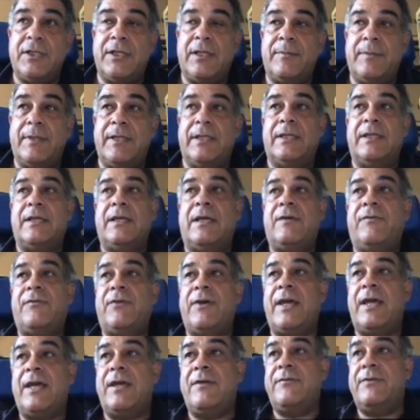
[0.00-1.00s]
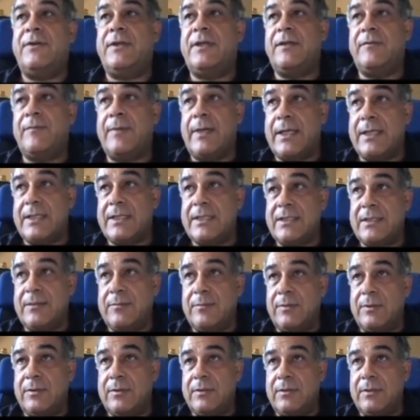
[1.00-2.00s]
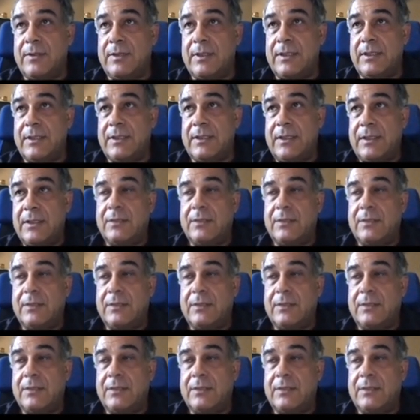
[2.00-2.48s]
I mean, if I have a reversible,